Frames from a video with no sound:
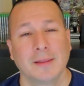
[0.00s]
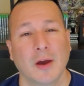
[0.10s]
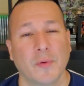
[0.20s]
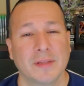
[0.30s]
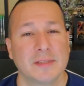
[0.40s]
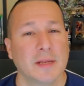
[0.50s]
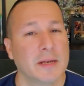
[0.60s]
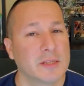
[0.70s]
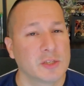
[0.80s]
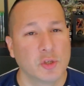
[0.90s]
That way it's
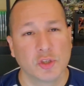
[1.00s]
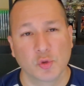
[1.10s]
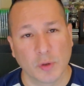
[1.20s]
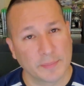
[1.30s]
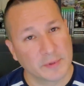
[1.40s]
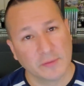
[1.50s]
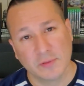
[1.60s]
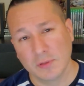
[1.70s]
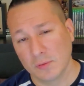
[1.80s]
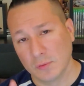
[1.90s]
not as disruptive
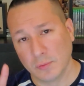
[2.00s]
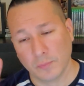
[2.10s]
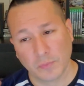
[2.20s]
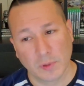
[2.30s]
to,